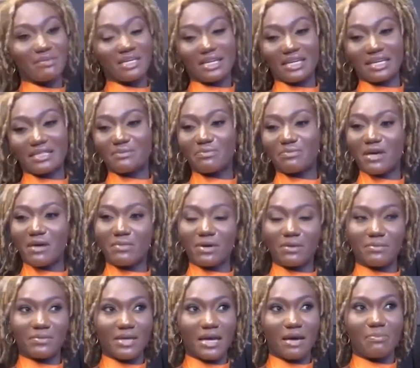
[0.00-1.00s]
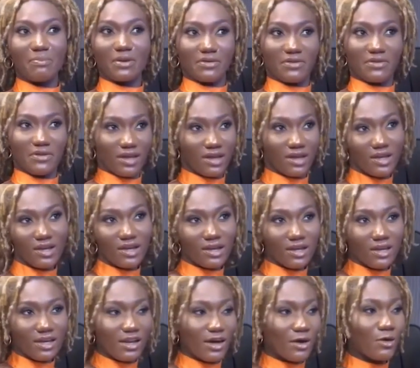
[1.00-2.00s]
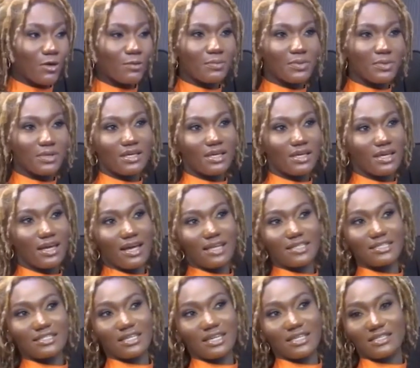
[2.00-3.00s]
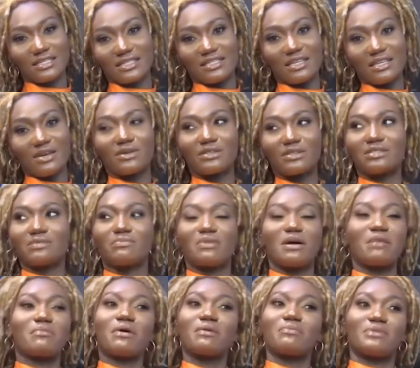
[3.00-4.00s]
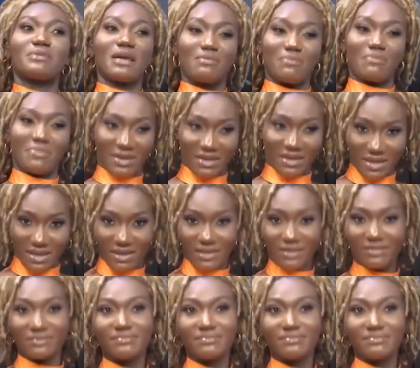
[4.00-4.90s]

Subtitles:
me cassi bema be a peche, na obi at nasa se or si bema be a pe e.